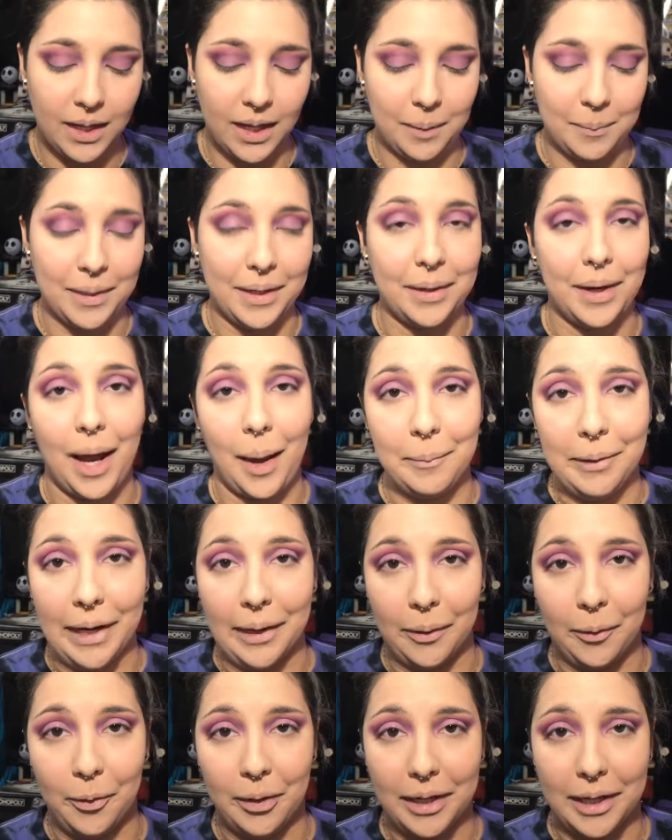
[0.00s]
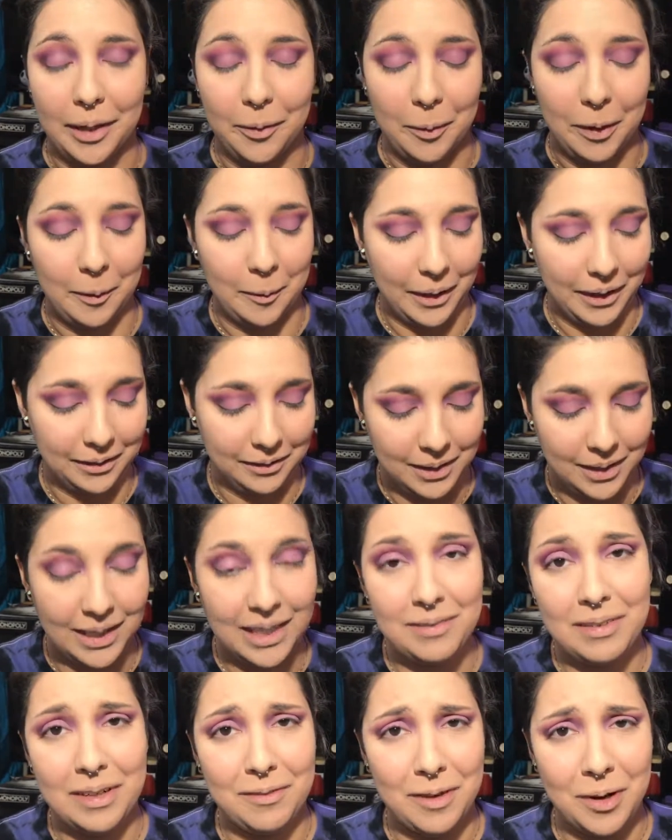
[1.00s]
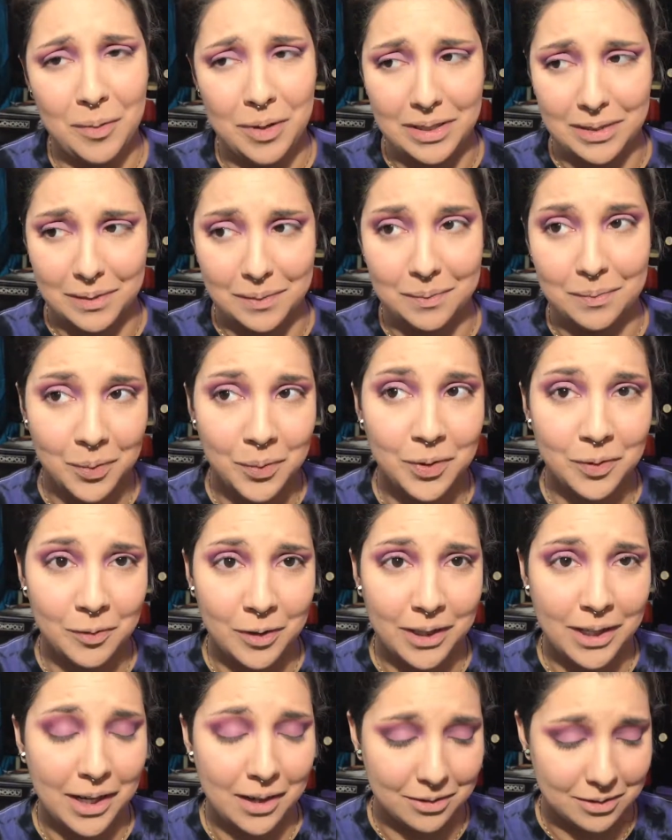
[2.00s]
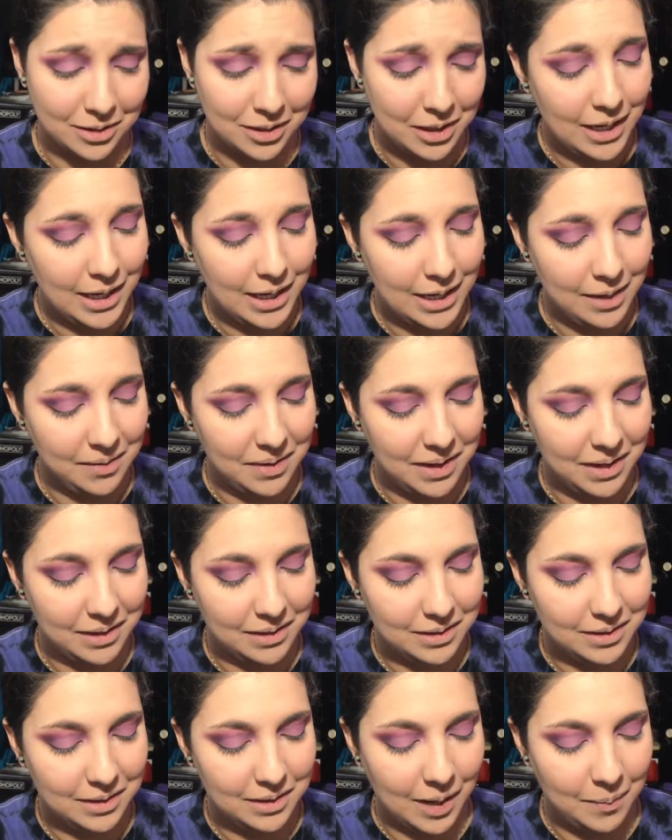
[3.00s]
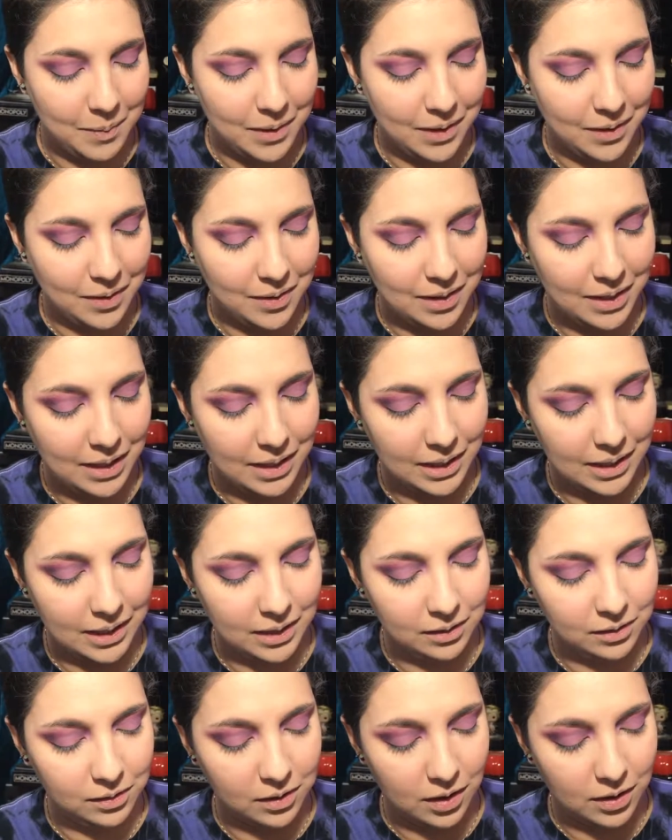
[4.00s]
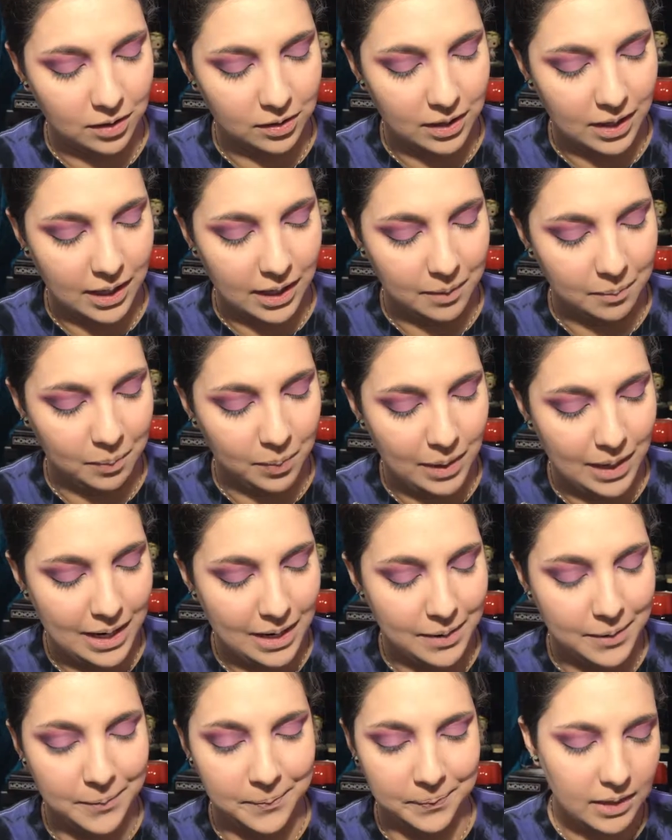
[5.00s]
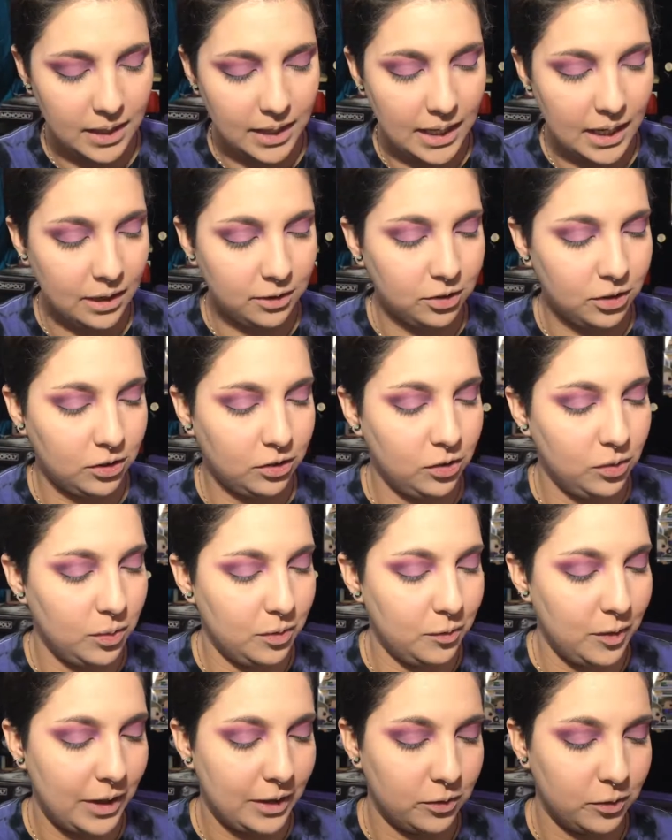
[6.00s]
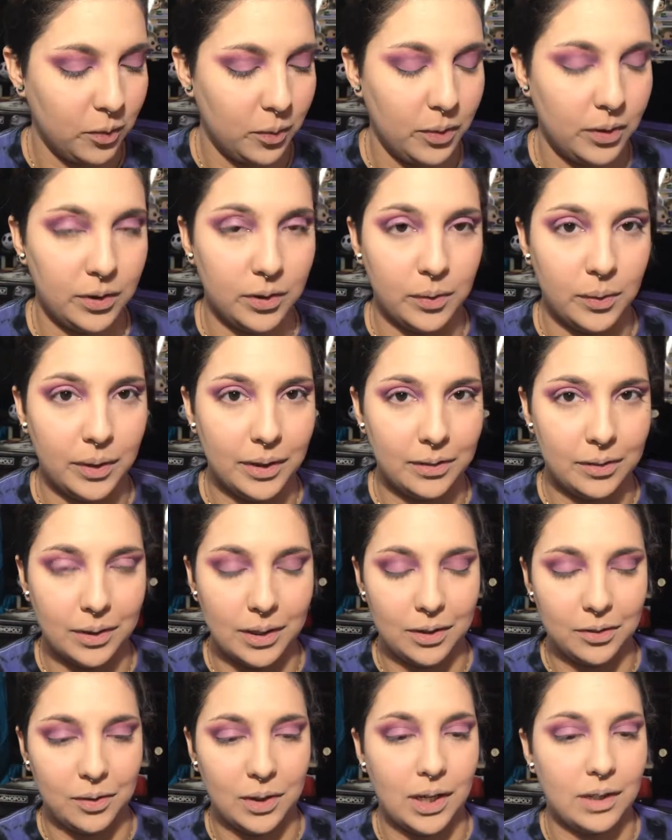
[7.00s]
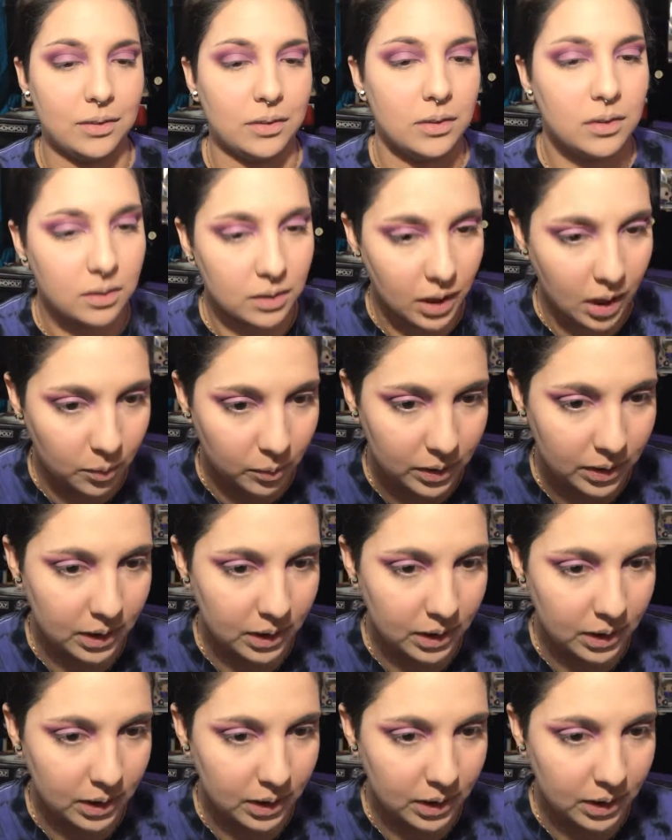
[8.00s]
I mean, I'm not going anywhere, right? And even if I was, who the f cares? Anyways, I'm gonna go ahead and start that brow, and I'll just do a fast forward through it so that you guys can see how we